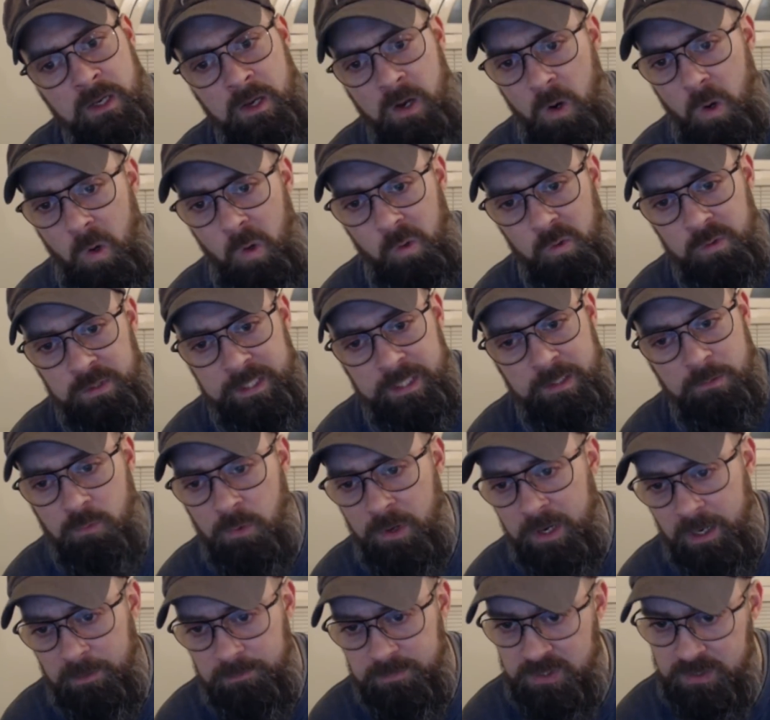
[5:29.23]
Only when
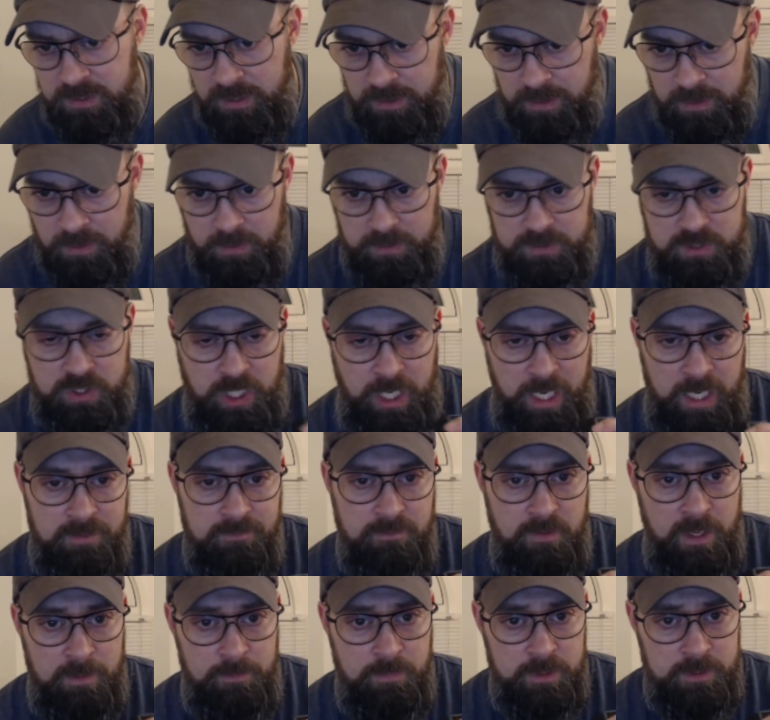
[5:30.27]
I'm sitting there chain
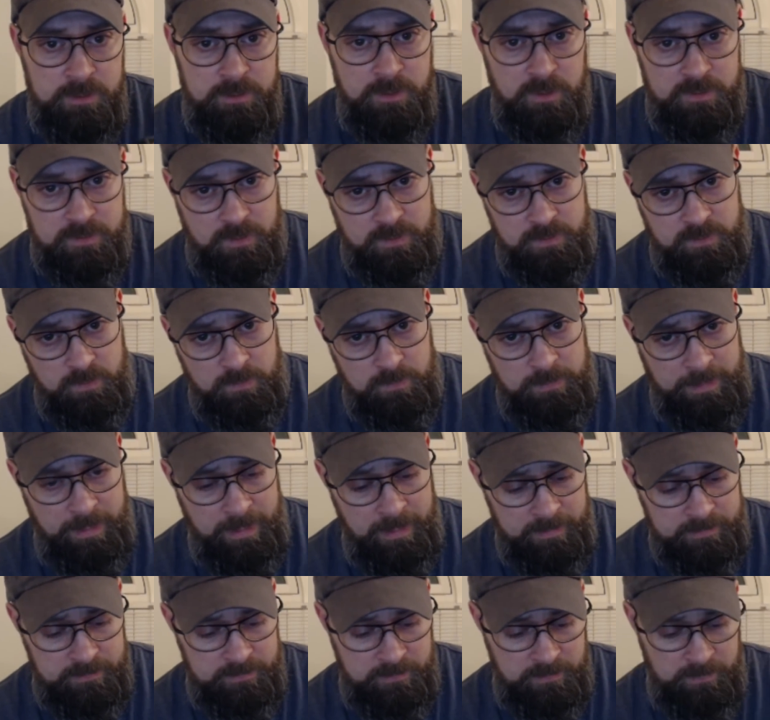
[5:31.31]
vaping does it do
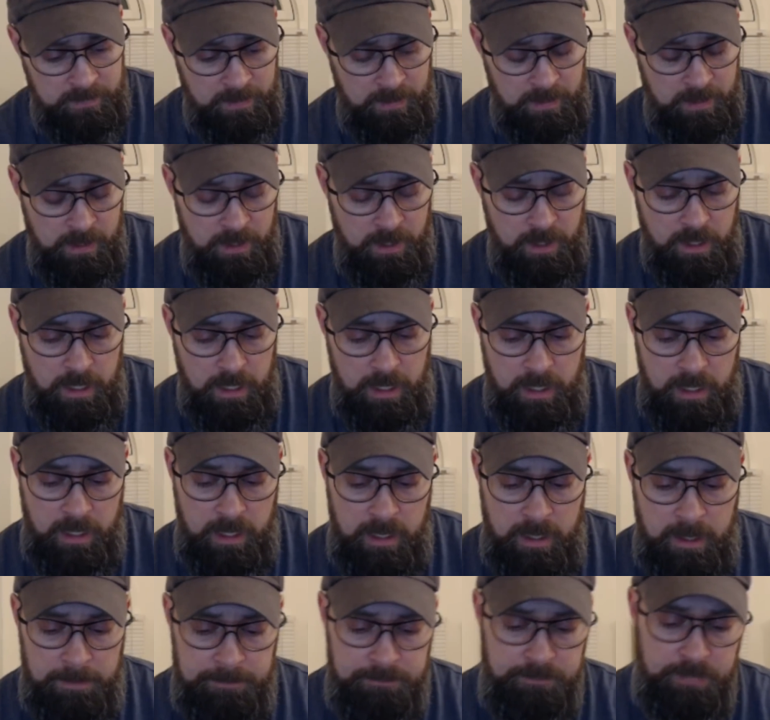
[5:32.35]
that.
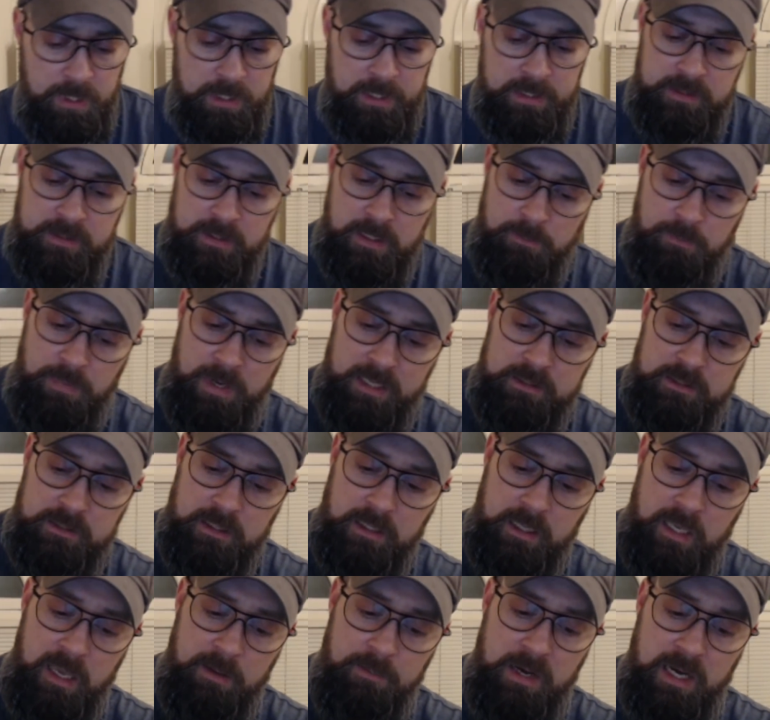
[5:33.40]
But let's get back to the
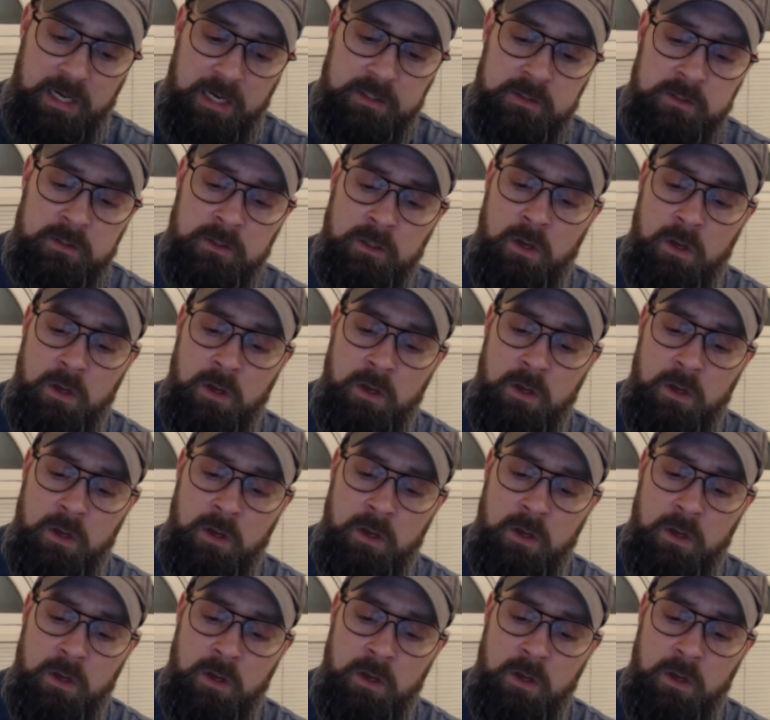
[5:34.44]
Kbox.